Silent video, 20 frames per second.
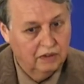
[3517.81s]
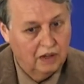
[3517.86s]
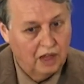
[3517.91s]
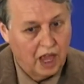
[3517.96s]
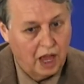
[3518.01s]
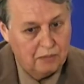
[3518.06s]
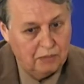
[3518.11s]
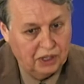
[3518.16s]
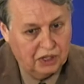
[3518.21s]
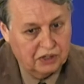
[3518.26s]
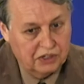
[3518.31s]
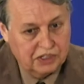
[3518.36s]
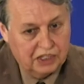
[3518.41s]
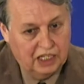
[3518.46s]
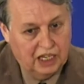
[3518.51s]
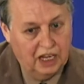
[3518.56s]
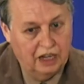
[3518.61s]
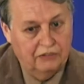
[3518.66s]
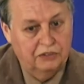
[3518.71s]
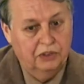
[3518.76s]
And because
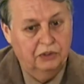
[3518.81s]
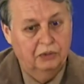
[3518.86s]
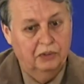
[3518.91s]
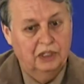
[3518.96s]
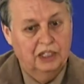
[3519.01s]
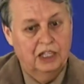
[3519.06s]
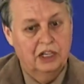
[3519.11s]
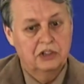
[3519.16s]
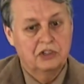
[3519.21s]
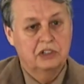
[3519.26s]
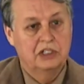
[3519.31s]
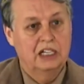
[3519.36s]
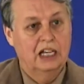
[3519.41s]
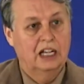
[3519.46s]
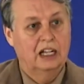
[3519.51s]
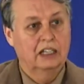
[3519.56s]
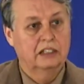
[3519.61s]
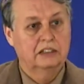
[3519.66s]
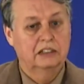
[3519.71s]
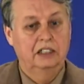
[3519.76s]
they have their
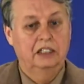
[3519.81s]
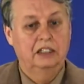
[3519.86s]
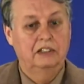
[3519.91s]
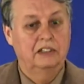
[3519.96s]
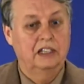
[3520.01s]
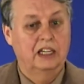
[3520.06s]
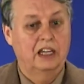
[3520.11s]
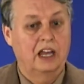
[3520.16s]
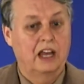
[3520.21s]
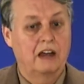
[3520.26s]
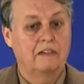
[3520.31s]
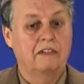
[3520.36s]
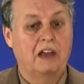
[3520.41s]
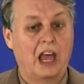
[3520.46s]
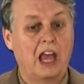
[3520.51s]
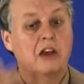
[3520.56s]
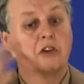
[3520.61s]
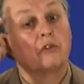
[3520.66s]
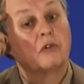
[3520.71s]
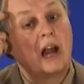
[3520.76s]
relationality, they have
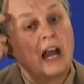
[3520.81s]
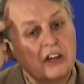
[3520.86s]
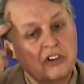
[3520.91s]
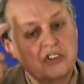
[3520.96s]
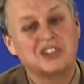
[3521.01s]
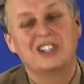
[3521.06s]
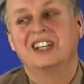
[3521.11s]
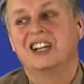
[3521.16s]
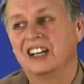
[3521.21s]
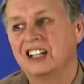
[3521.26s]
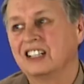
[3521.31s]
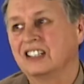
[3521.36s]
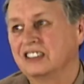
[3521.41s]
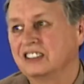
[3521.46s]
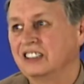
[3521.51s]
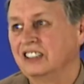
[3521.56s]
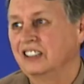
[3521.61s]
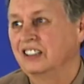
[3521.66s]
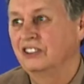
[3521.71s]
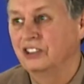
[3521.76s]
a
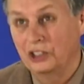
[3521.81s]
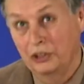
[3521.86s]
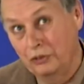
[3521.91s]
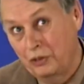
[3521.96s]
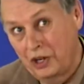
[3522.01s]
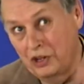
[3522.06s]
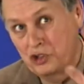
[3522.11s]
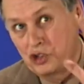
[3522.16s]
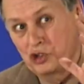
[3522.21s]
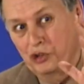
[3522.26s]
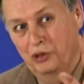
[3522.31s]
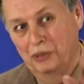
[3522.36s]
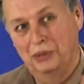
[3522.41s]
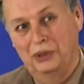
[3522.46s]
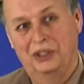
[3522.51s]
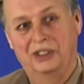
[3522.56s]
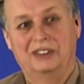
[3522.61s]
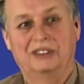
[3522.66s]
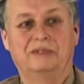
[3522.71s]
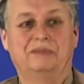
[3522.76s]
rationality. They're ratioable.